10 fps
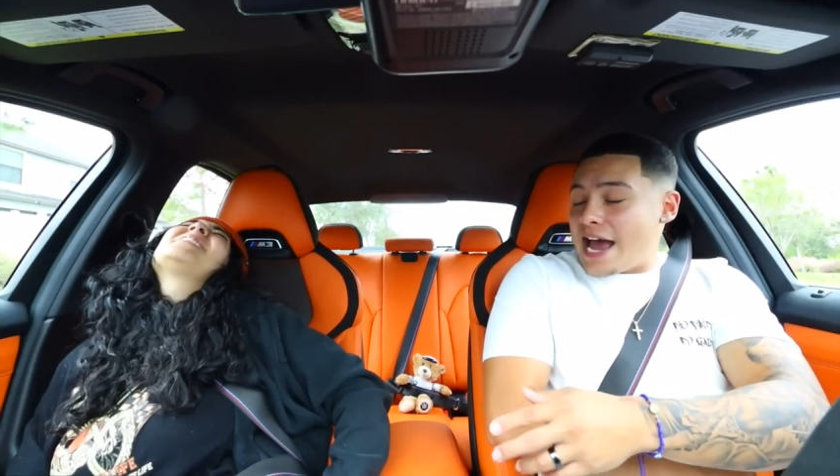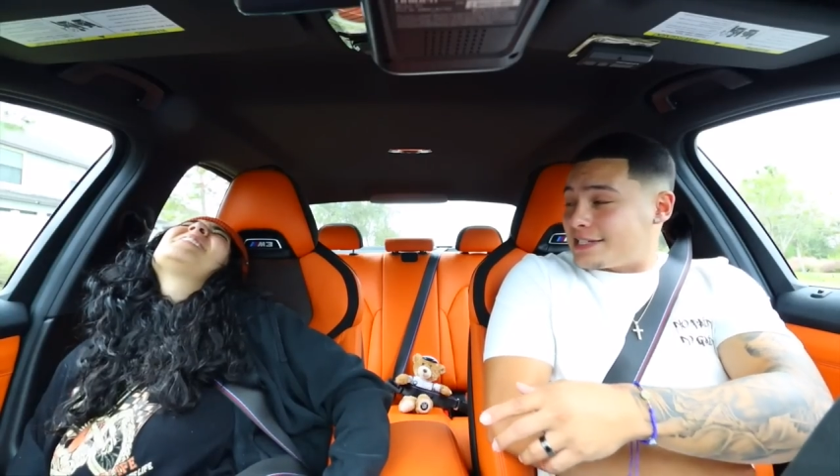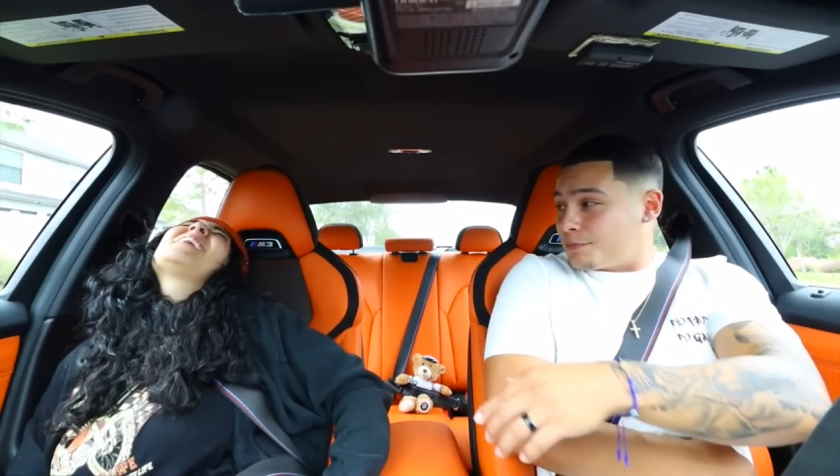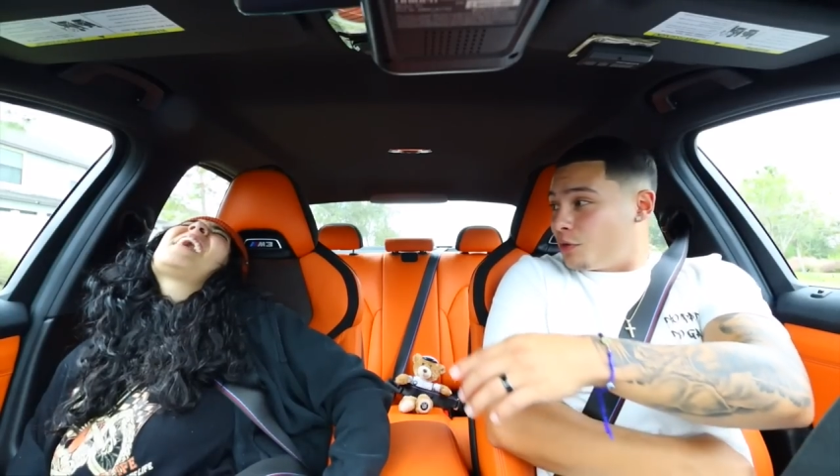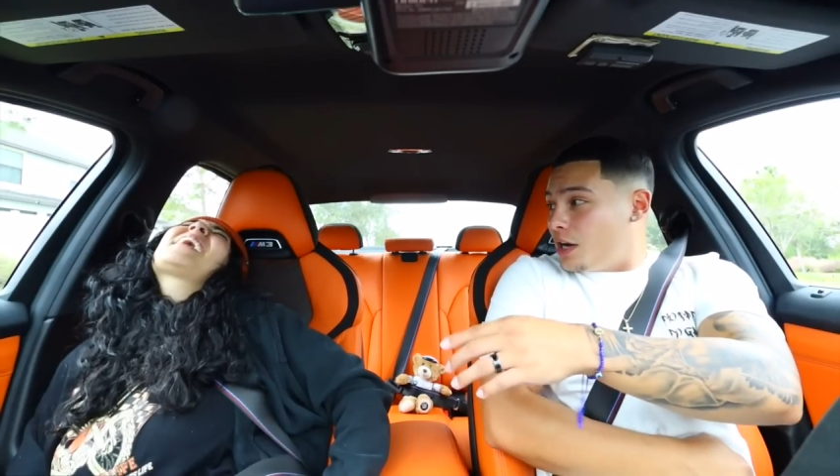
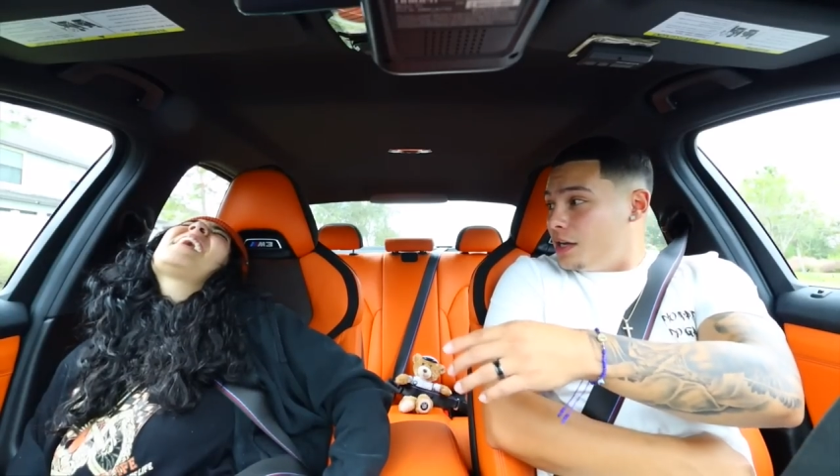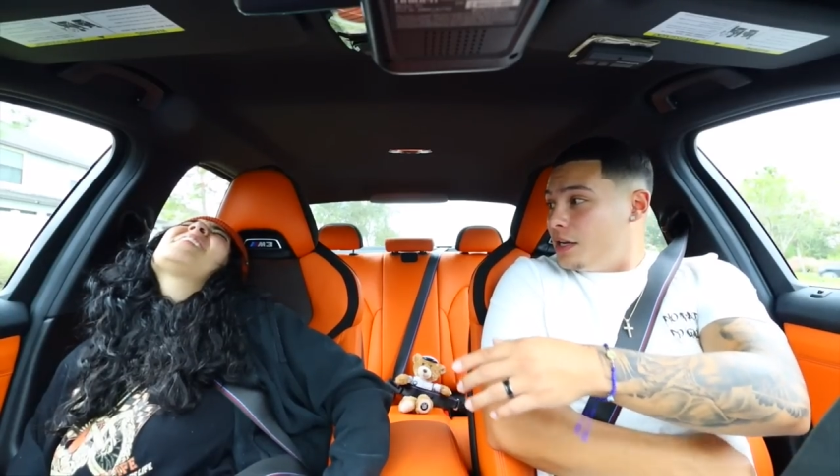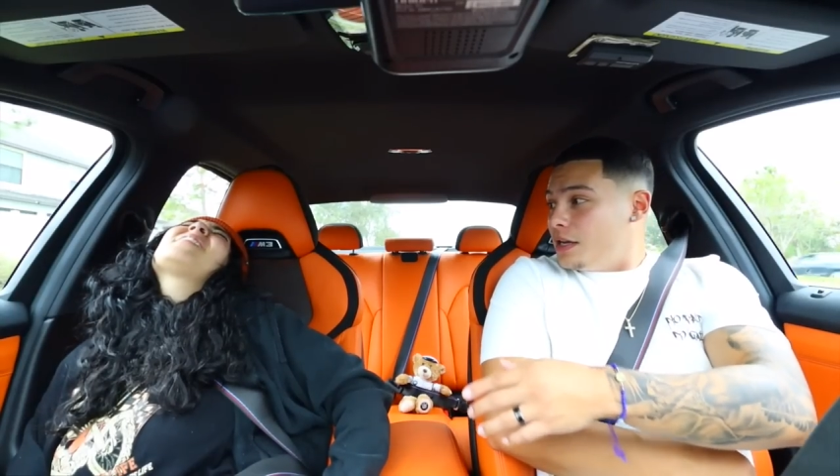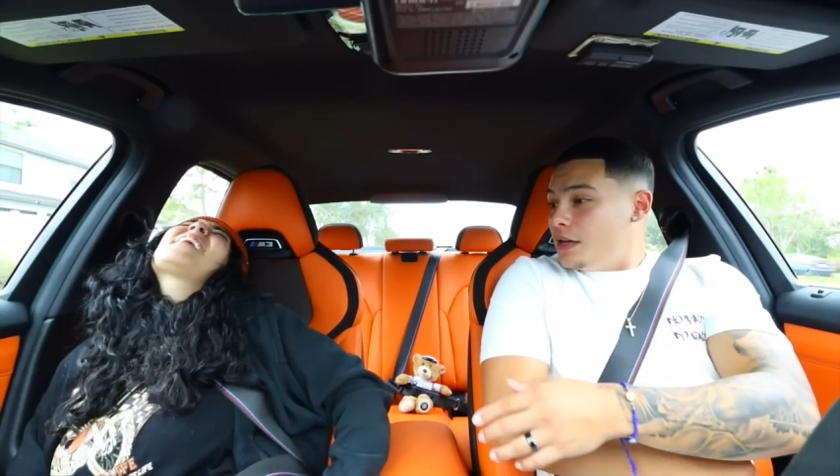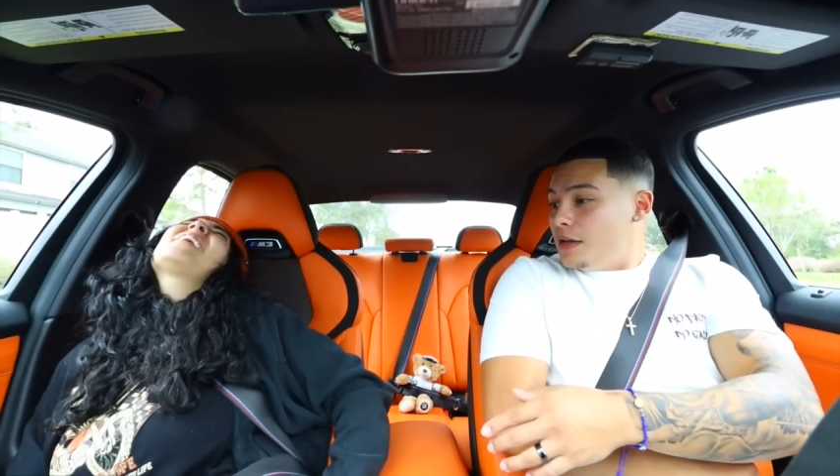ass, bro. I
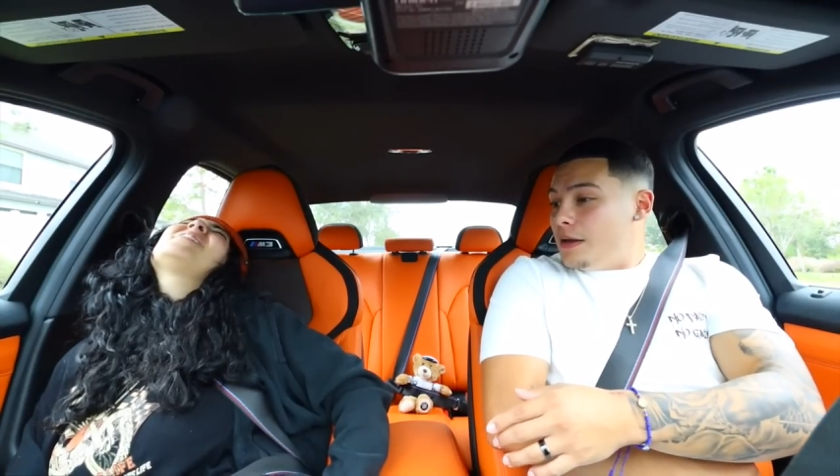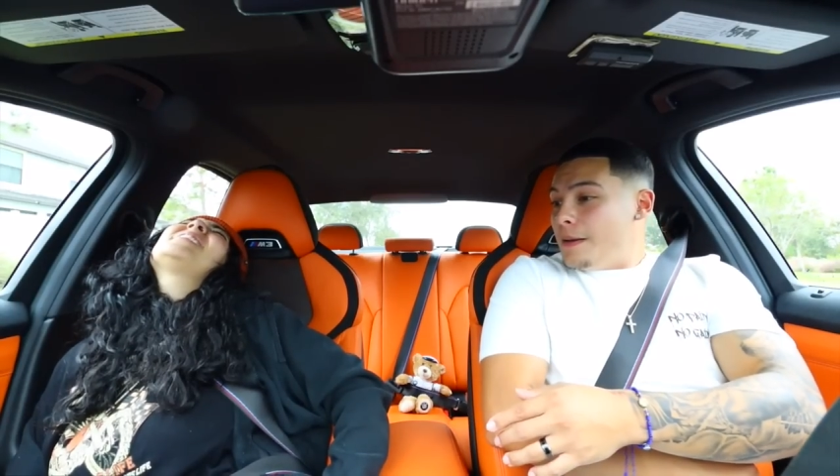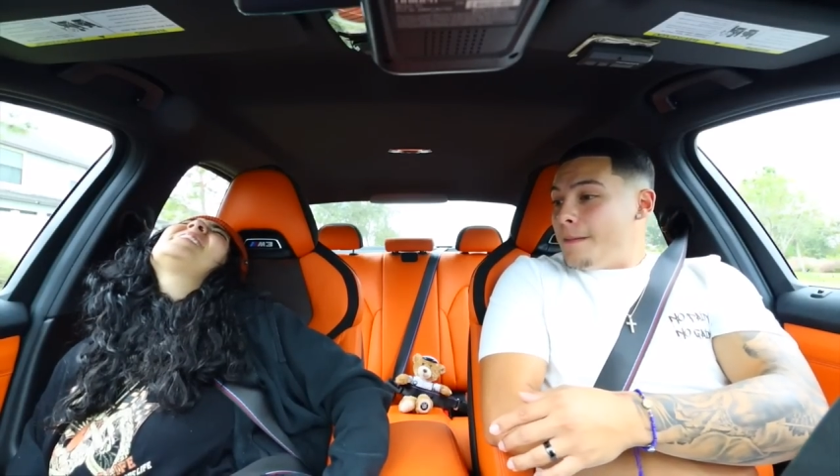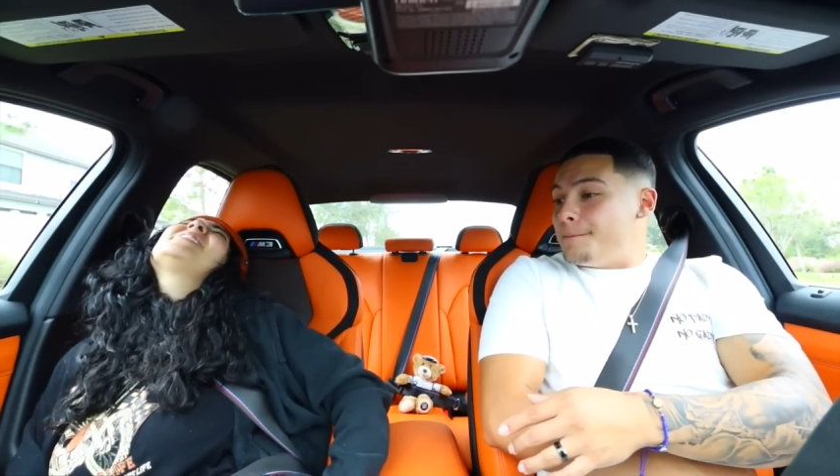can't hold it.